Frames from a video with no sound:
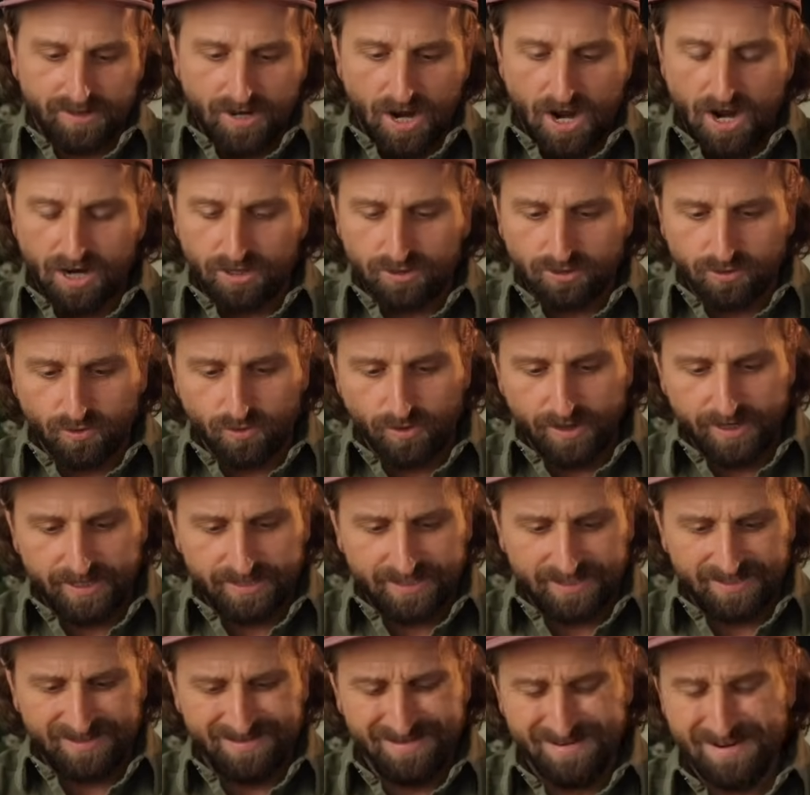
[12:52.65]
dog
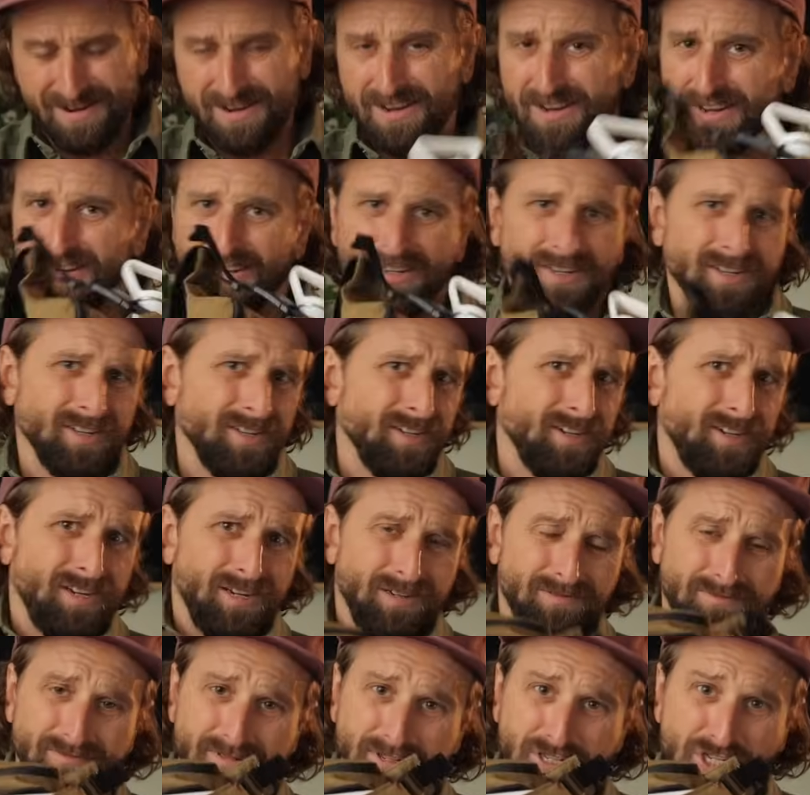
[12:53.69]
toys and
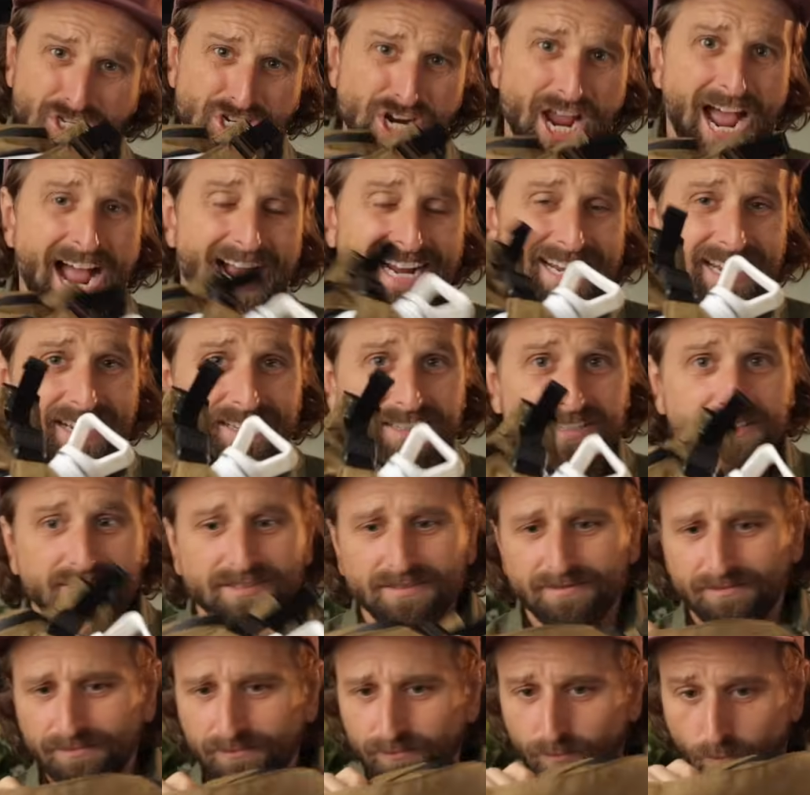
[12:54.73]

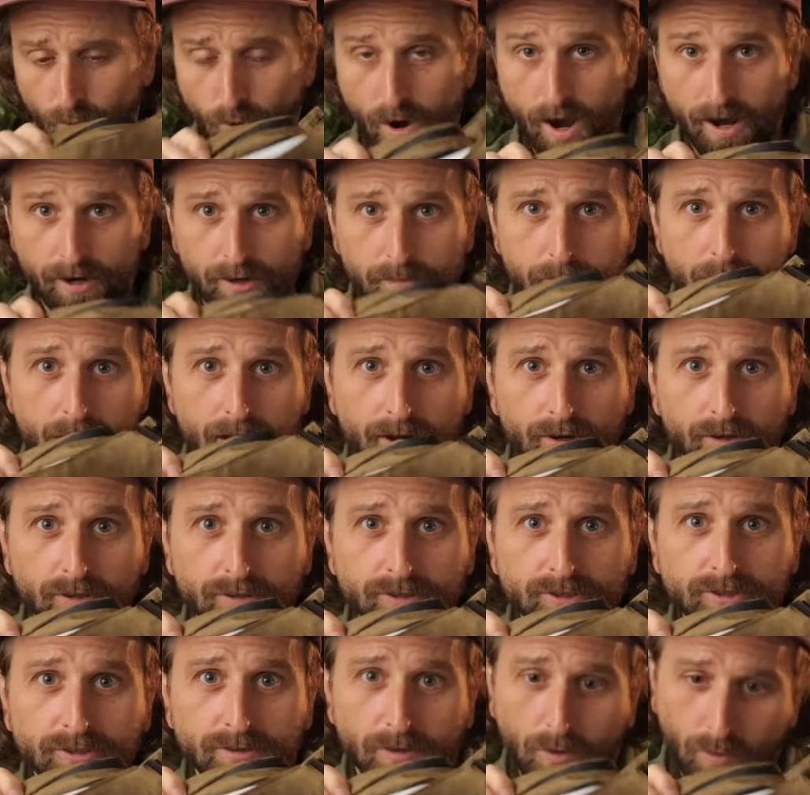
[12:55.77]
jackets, water
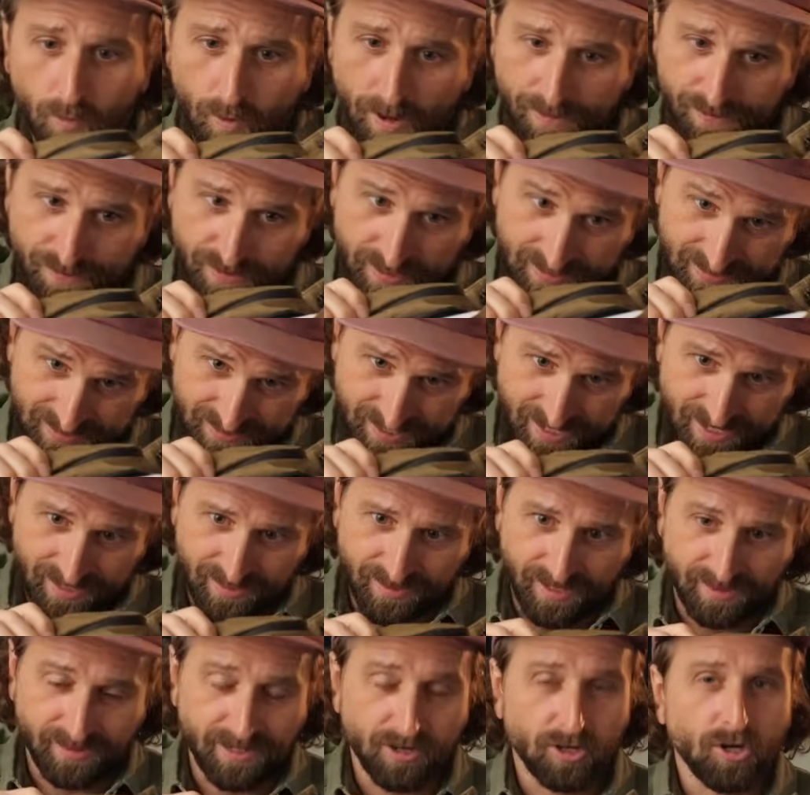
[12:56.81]
bottles with this
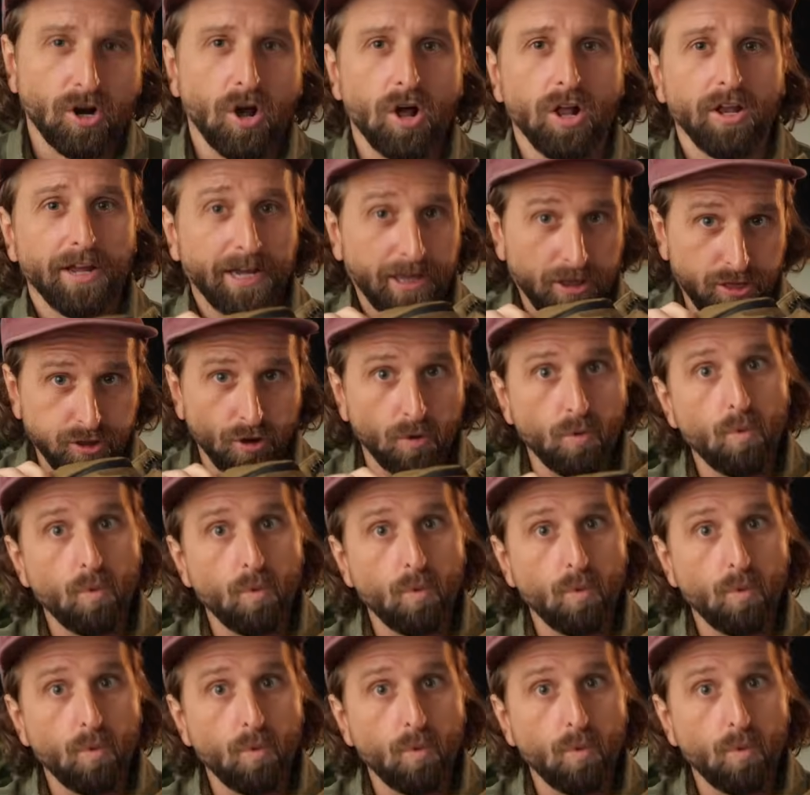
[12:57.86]
thing that they're calling the